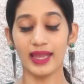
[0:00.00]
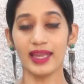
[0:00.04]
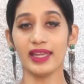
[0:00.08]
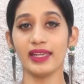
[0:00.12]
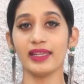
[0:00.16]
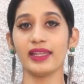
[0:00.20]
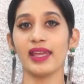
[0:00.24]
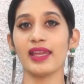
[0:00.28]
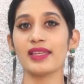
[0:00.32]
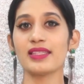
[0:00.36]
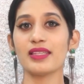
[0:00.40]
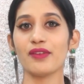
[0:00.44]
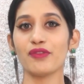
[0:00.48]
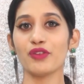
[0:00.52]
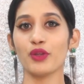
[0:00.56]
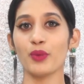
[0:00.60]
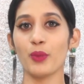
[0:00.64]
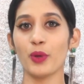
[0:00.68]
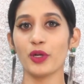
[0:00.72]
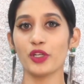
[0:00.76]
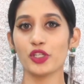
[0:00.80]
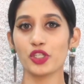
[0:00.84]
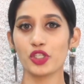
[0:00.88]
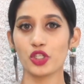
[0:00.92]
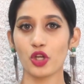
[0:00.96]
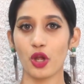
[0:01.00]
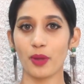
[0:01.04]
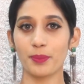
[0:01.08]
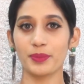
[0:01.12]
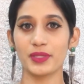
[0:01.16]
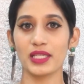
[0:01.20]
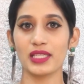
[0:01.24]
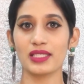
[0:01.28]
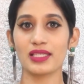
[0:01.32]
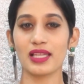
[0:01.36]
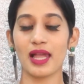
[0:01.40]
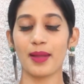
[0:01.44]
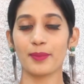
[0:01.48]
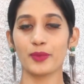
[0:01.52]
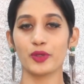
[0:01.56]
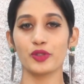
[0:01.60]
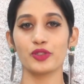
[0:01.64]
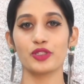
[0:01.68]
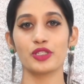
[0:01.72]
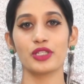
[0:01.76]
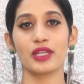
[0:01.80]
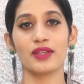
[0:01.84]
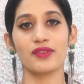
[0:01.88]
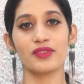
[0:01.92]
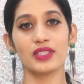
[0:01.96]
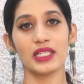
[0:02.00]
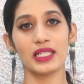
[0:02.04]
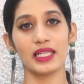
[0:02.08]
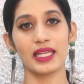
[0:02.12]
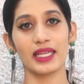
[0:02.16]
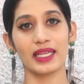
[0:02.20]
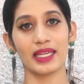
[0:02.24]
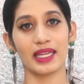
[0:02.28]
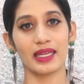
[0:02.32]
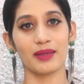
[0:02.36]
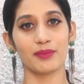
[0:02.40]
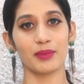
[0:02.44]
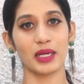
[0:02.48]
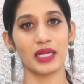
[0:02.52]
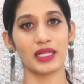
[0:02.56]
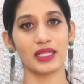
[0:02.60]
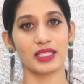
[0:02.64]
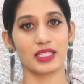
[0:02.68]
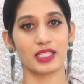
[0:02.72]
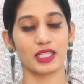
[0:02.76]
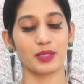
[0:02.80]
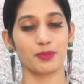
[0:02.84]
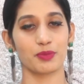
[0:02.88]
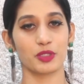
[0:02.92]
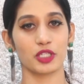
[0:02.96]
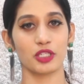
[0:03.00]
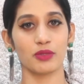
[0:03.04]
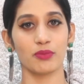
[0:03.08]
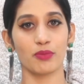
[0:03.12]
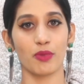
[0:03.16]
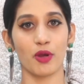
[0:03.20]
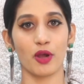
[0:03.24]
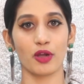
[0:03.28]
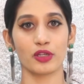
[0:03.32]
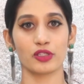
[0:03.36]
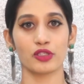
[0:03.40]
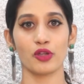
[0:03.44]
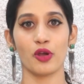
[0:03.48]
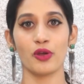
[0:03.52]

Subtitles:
In case if you want to shop this, I'm going to give the link in my description box,